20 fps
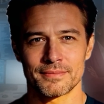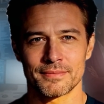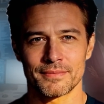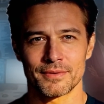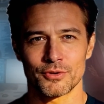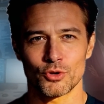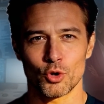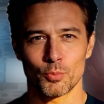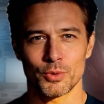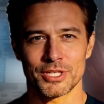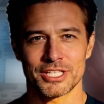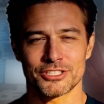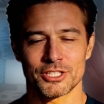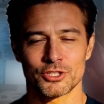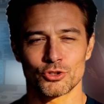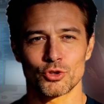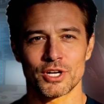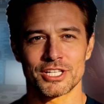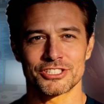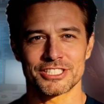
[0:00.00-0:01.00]
Nobody's
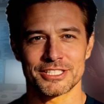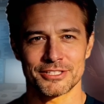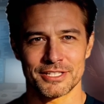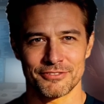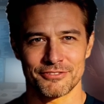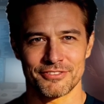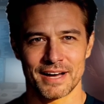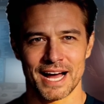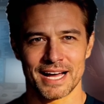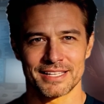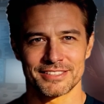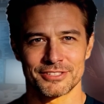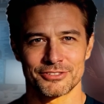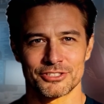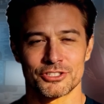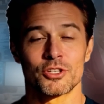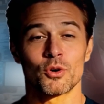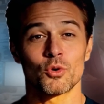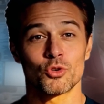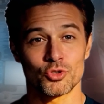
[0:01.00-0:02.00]
addressing the fact that the
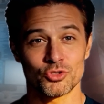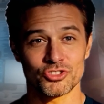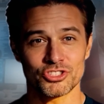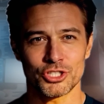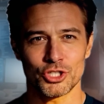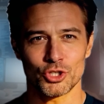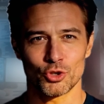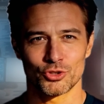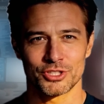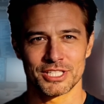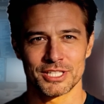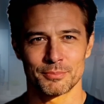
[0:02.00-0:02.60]
Social Security